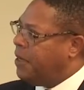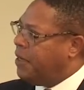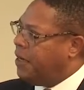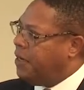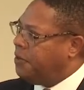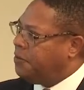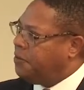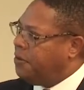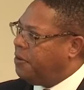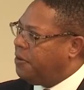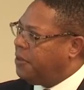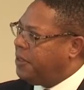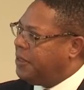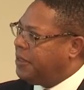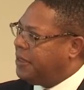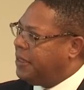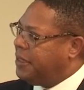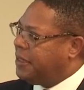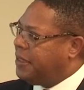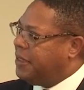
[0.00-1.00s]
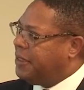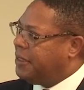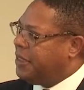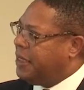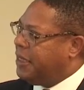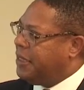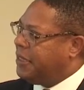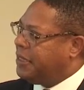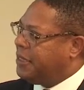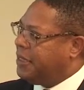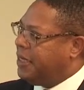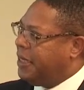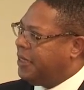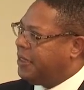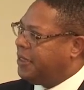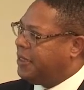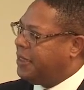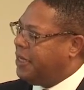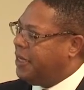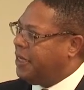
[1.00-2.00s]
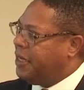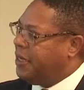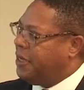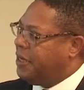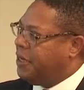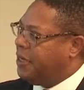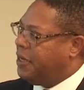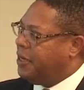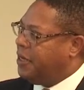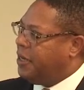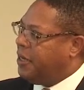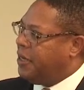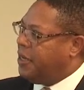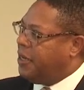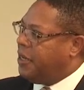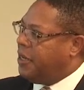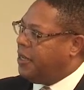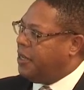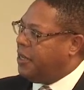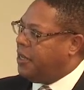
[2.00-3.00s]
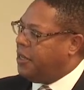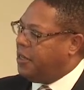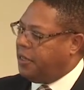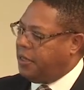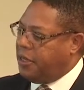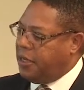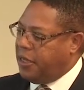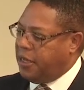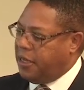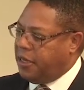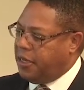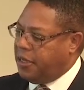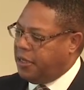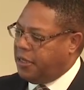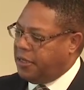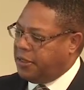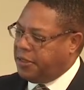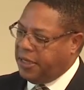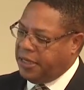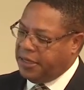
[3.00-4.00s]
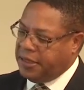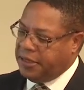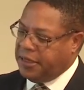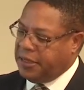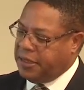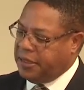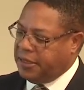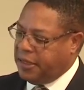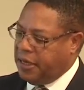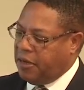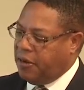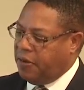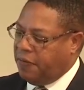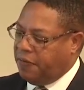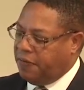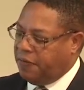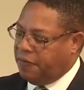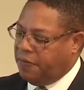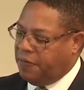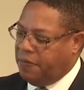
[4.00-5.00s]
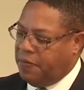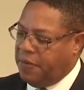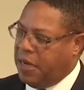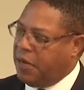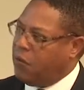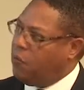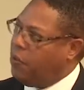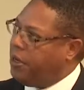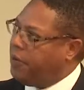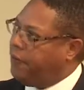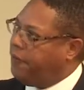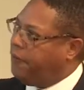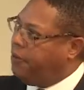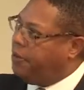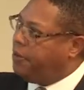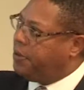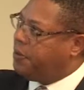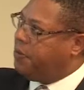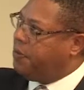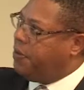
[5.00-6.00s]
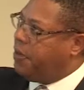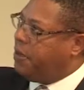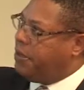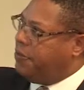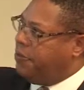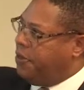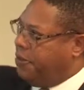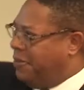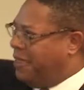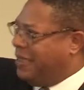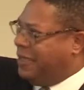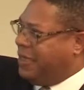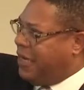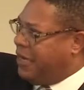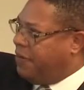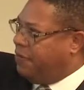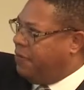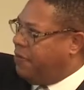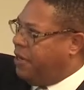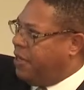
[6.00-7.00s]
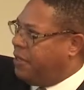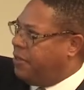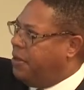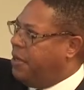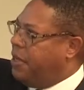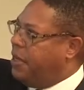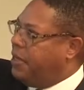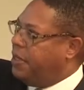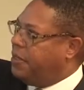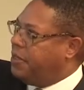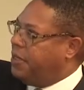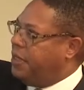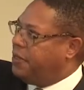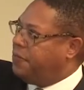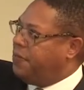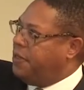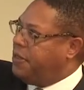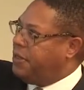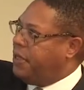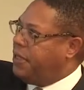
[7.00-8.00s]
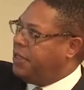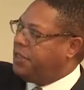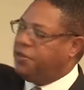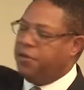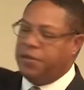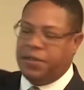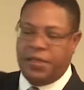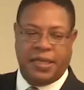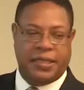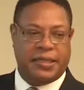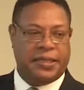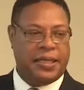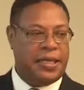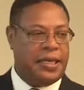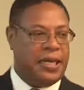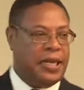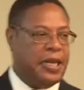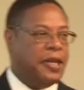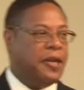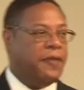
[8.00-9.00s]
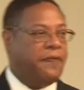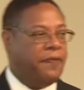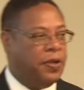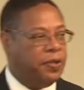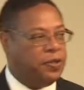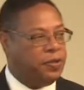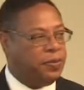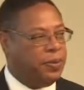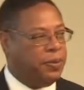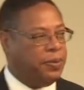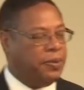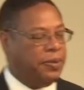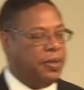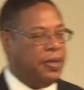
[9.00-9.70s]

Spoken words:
internal consistency is testing the test itself. Now, where the first one, well, second rather, the test-retest, you're testing the individual